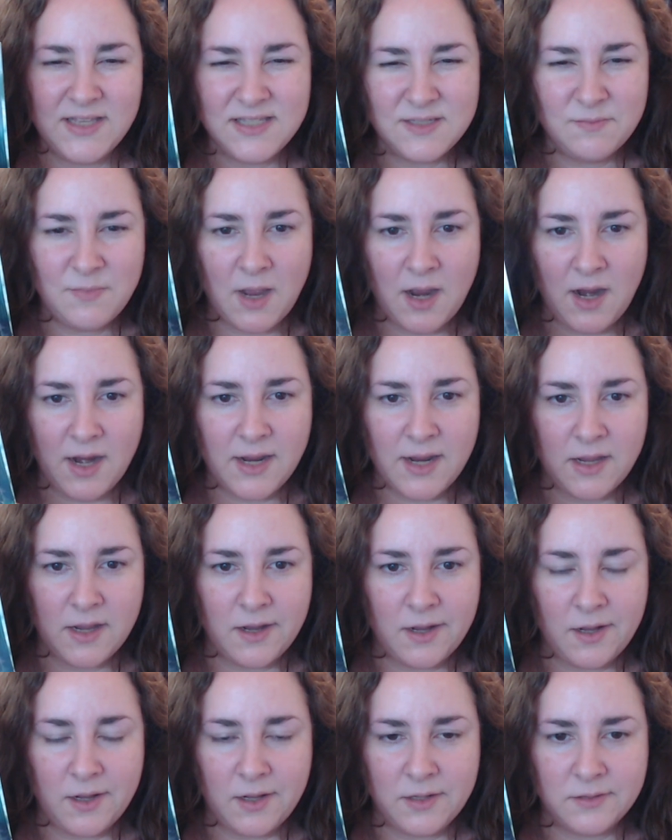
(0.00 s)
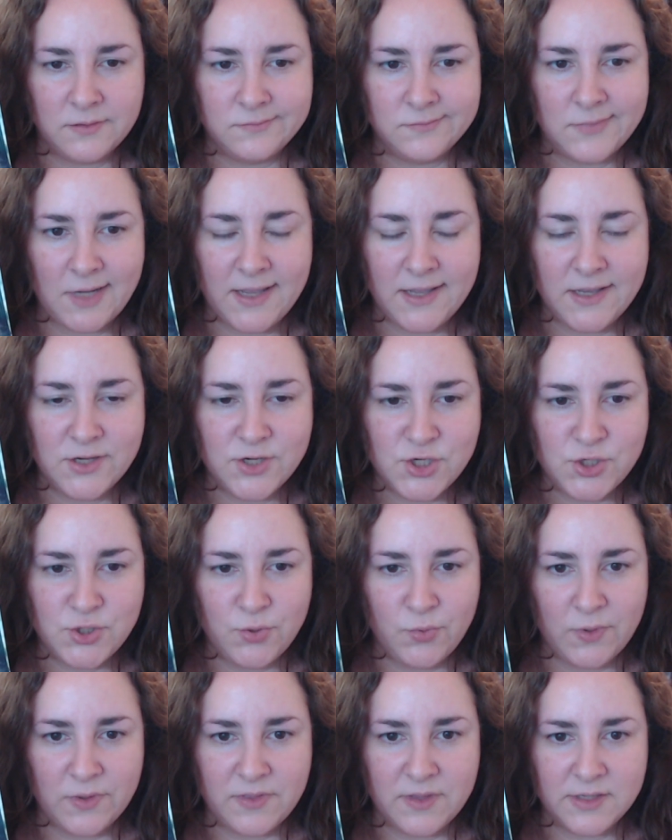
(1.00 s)
my issue
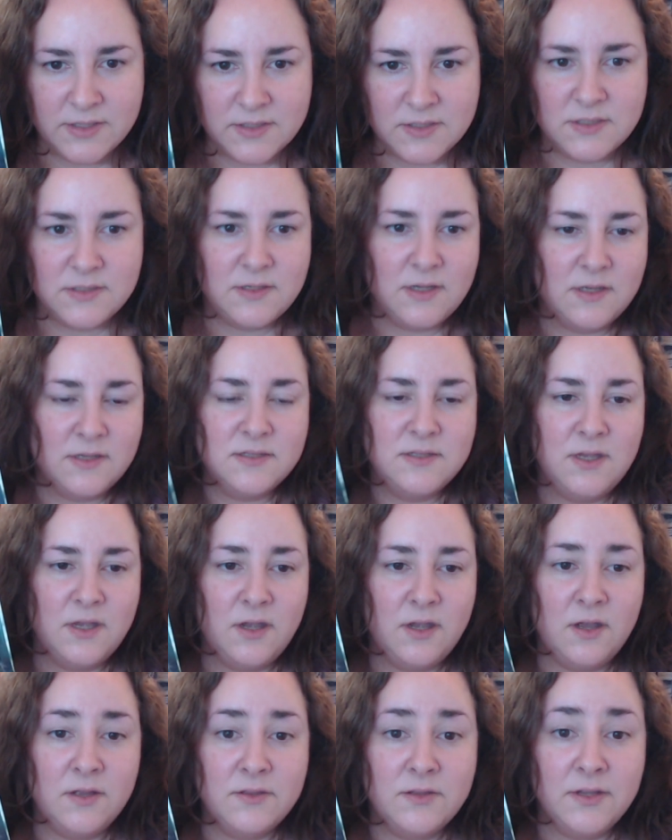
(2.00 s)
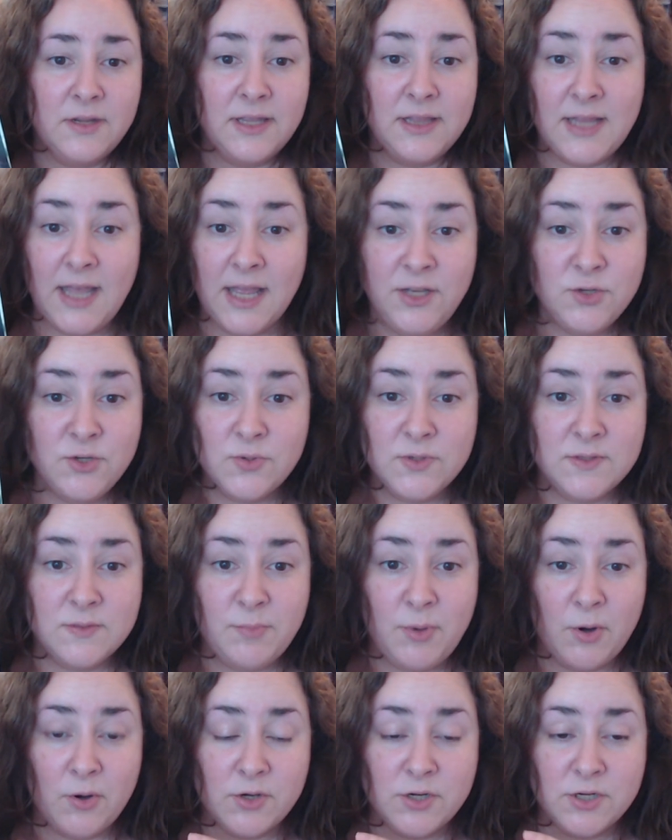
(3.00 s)
with this, because the Elantris
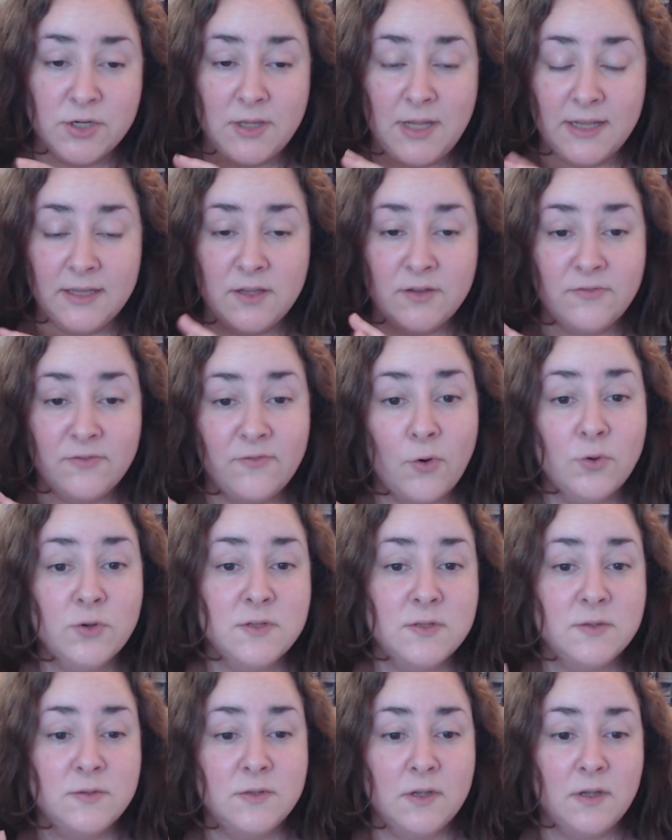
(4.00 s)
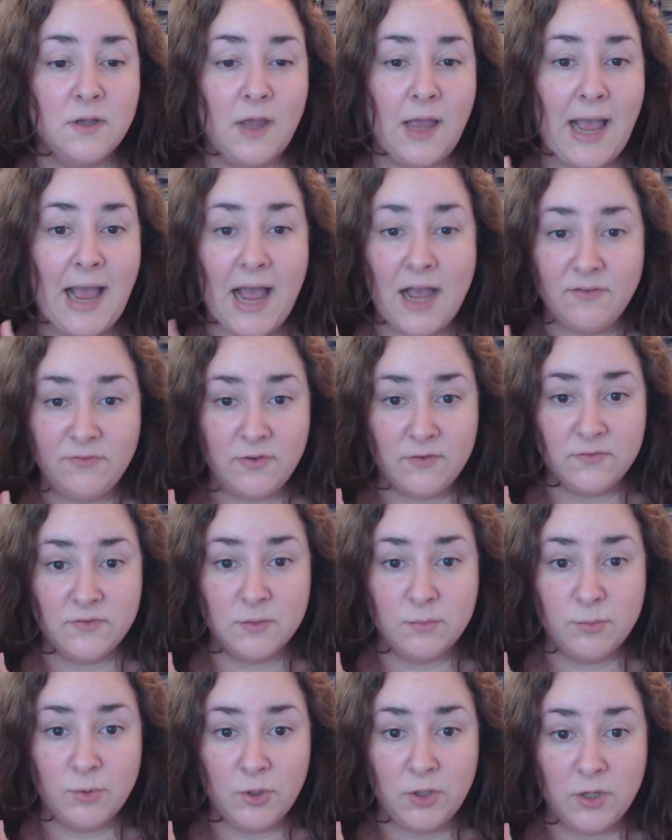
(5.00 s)
portion, like the first half of the
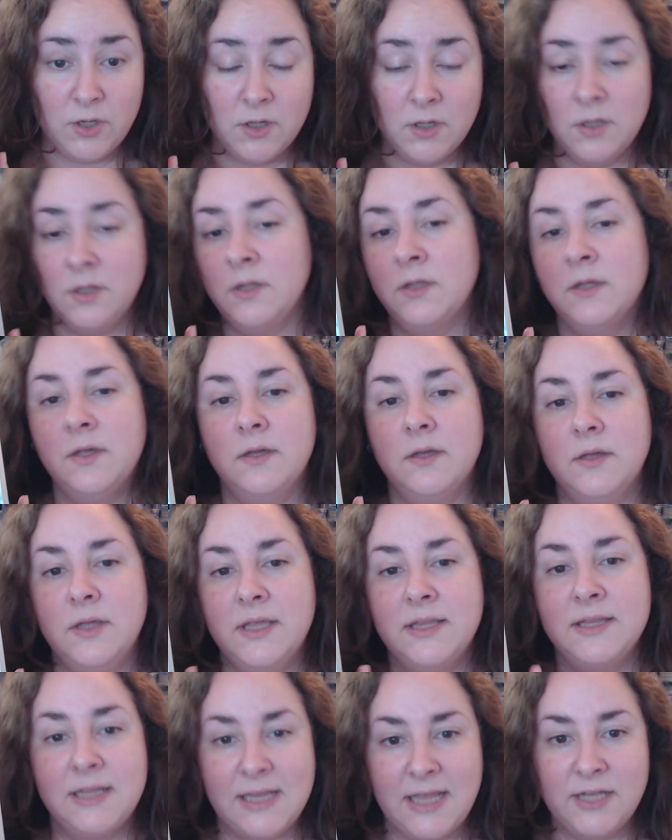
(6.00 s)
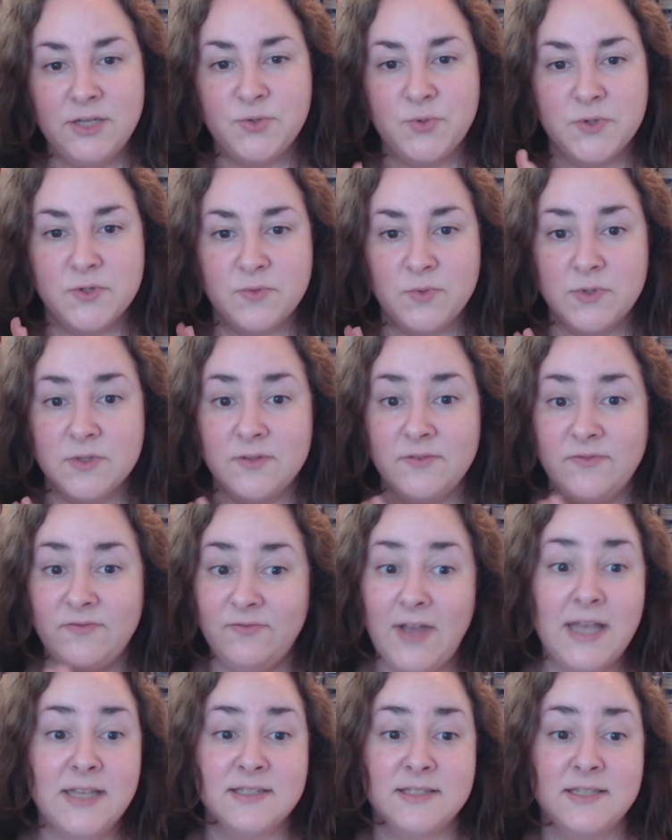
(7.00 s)
book in Elantris, was
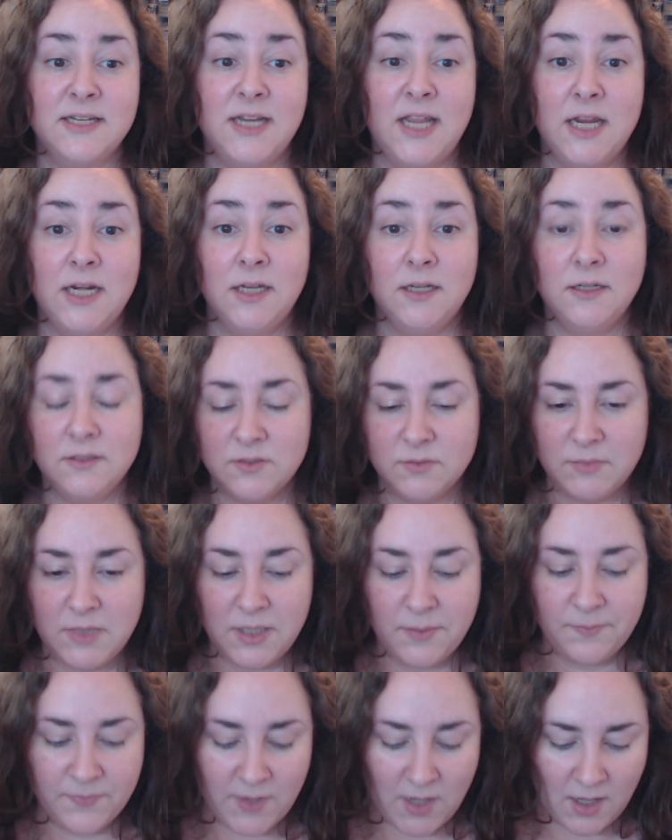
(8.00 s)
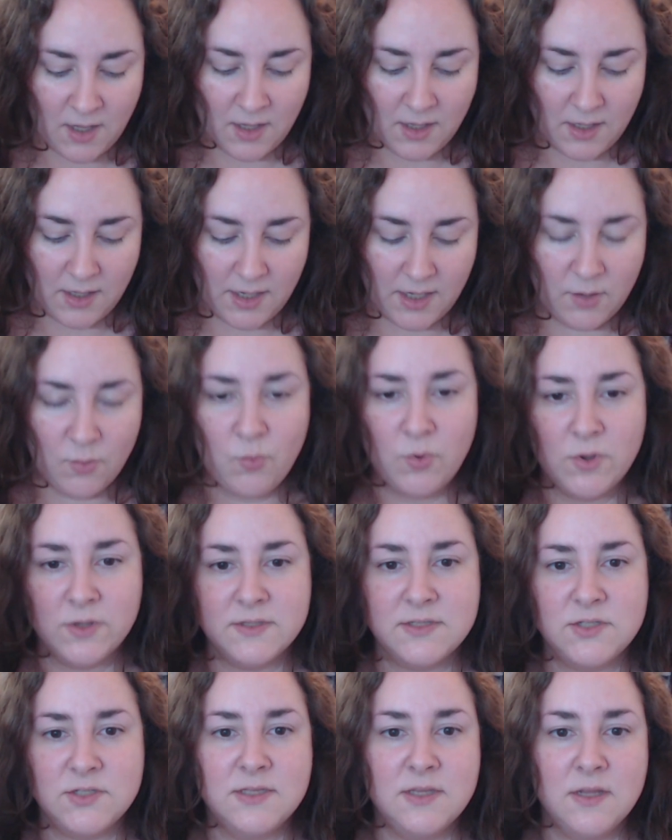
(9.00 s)
fascinating to me. It
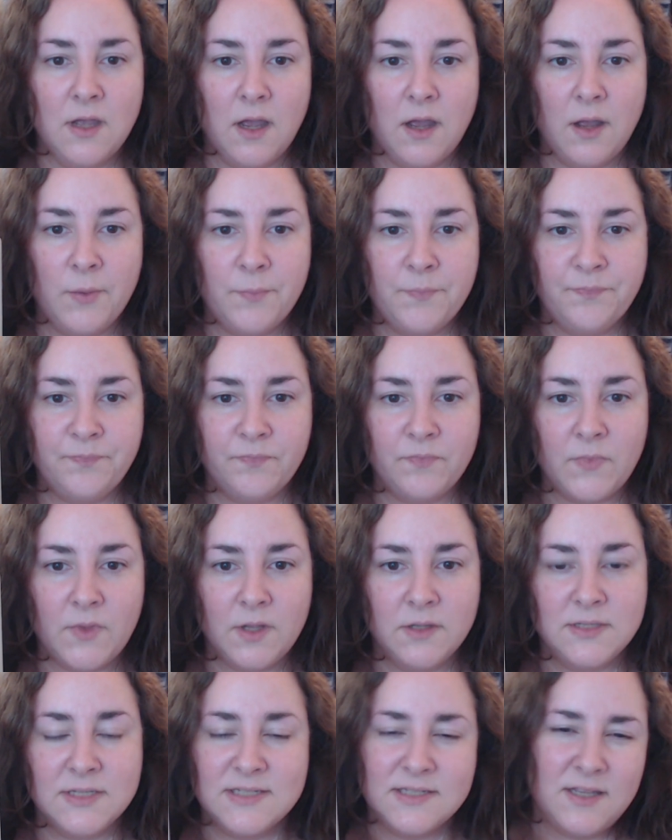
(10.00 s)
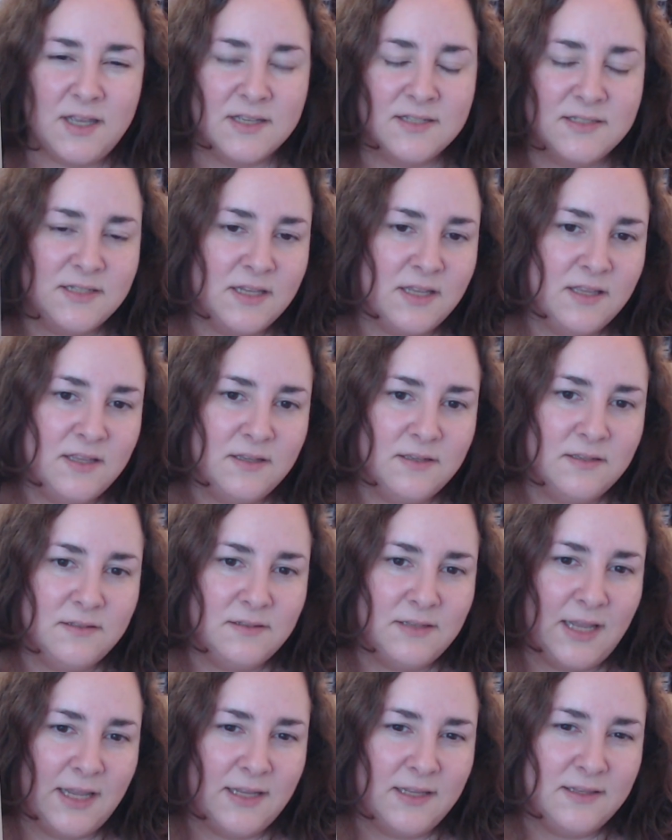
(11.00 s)
was discussing
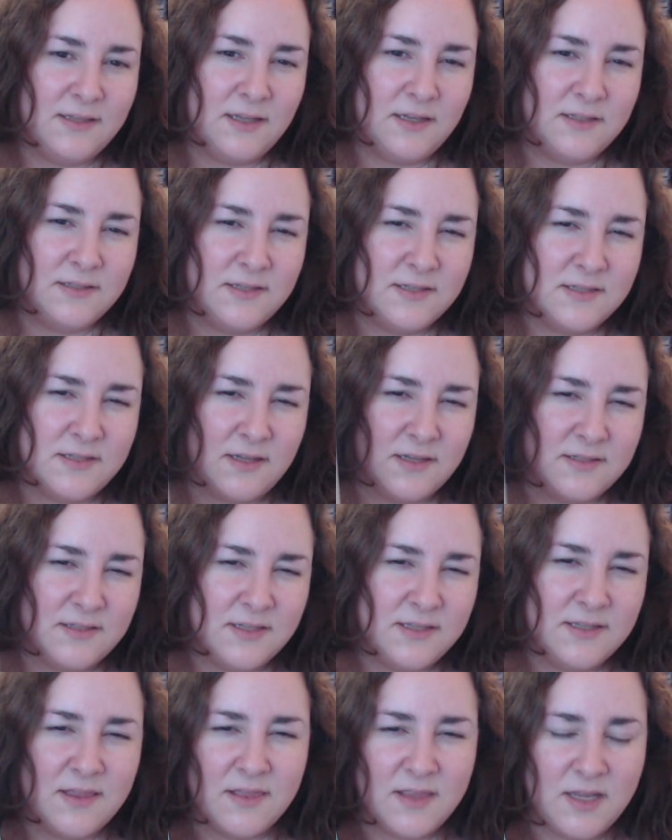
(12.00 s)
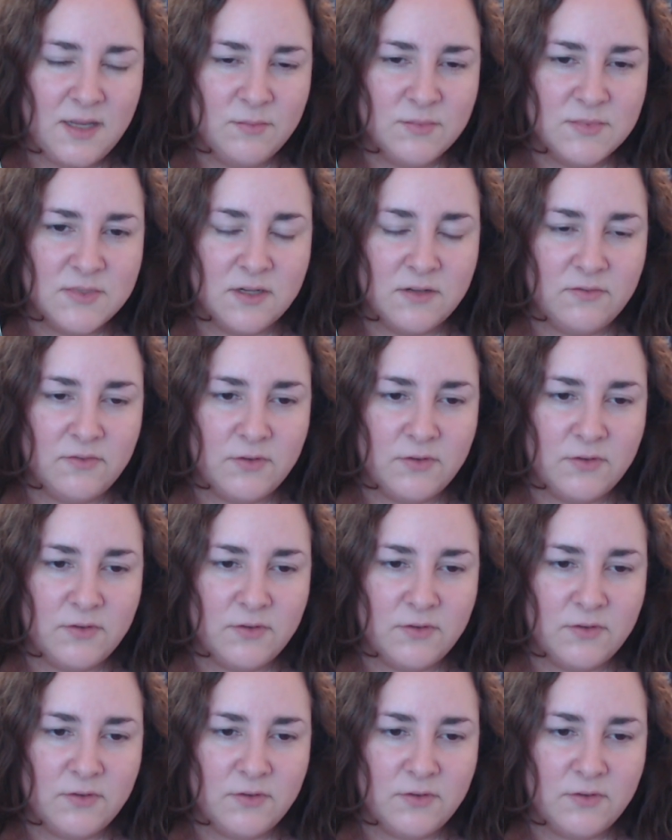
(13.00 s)
discussing themes of